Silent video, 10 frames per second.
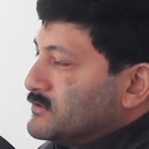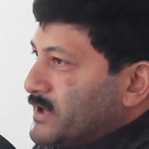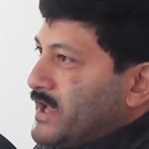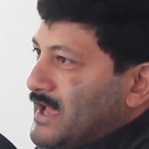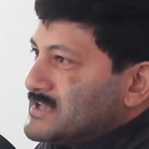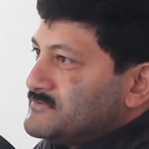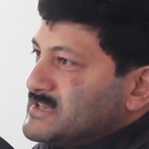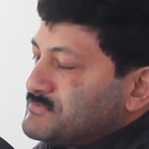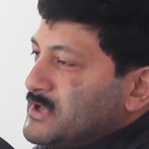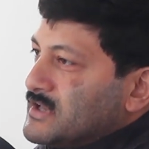today as we
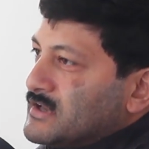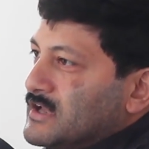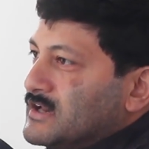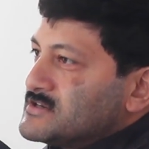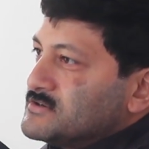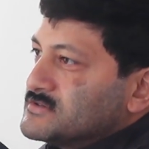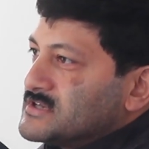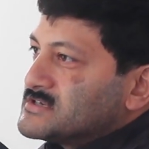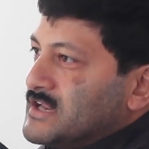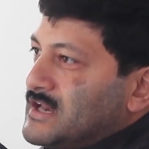speak, English
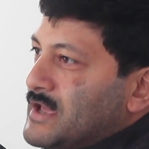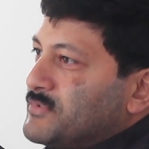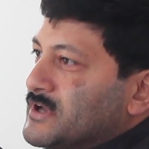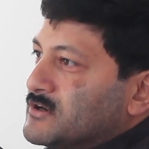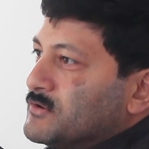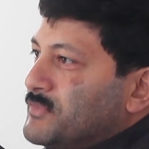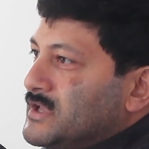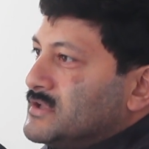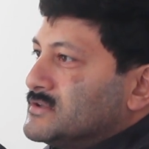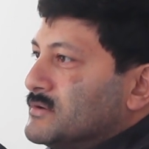users still appear to
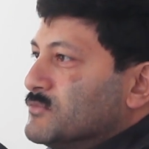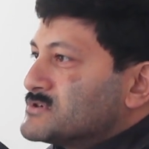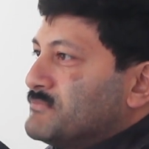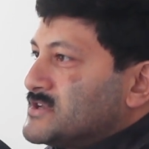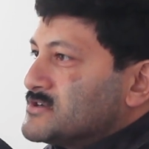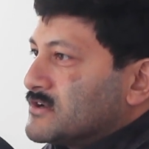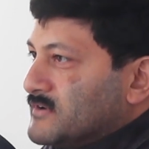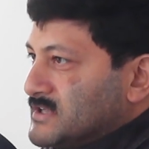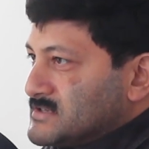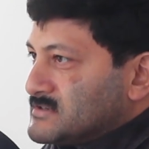be the most mature
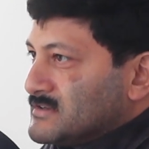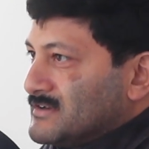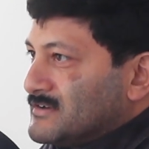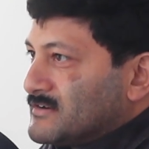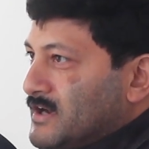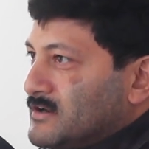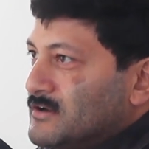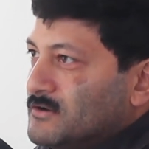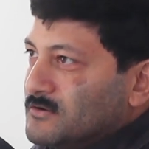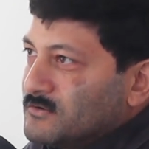ones, right?
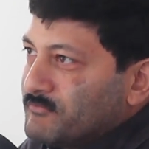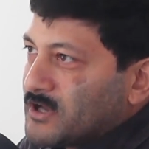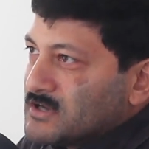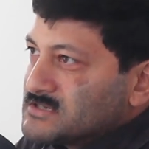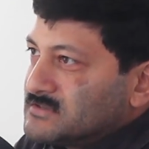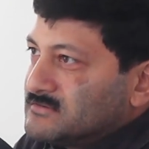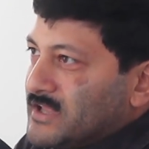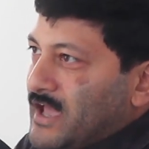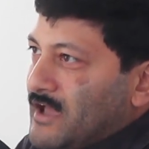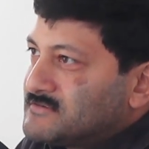Because
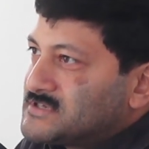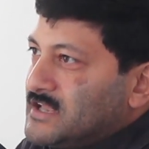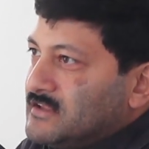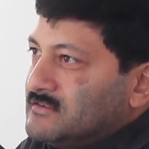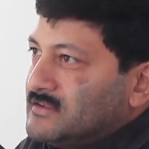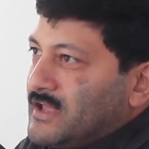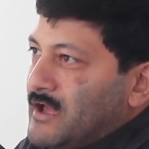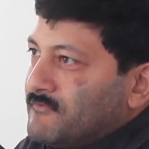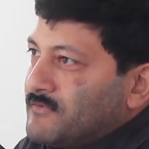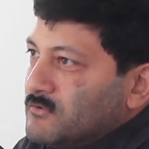they have
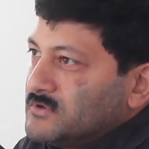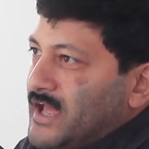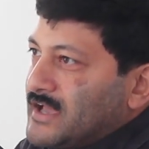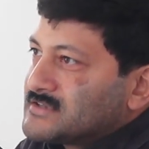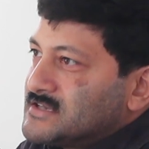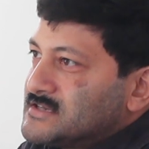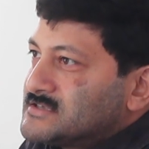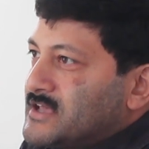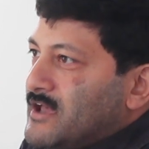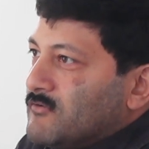found the access,
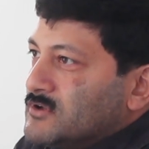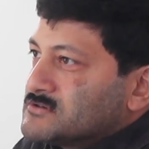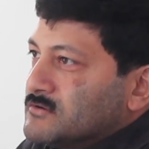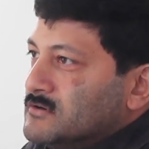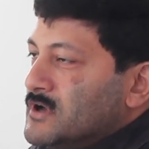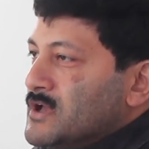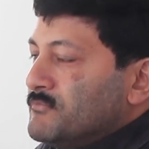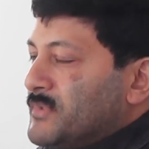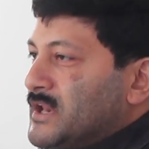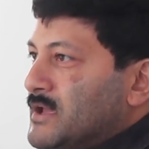they have also
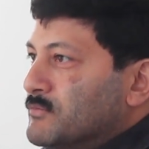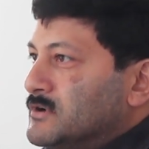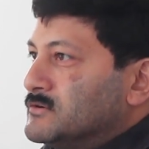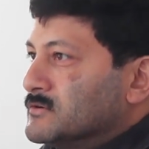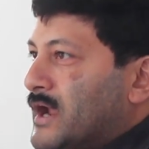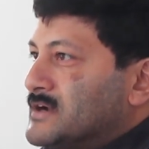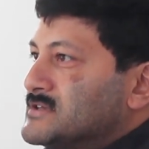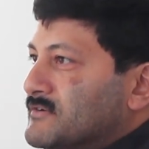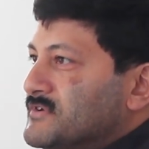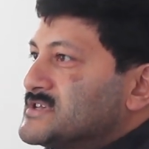been able to get
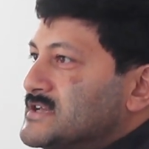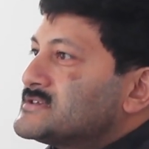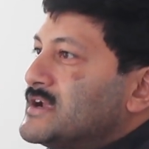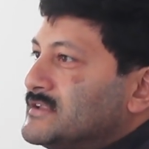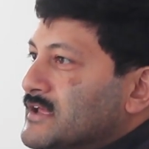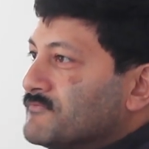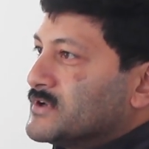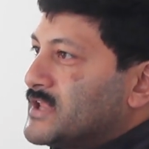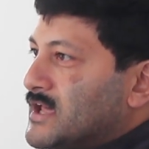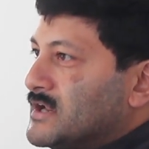services, and therefore
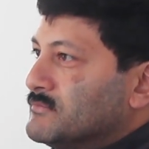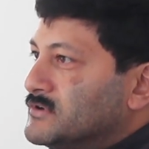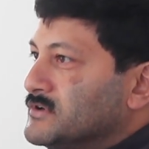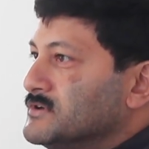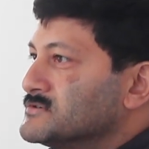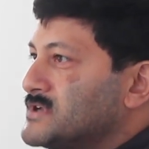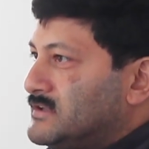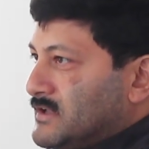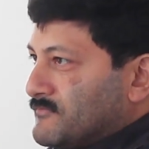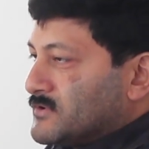they are able to use,
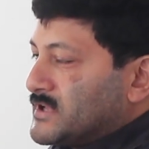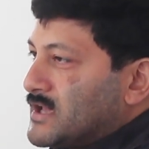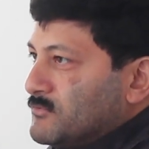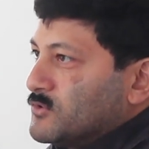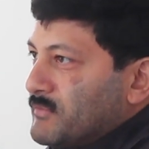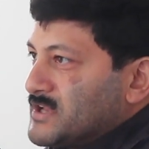and therefore they are more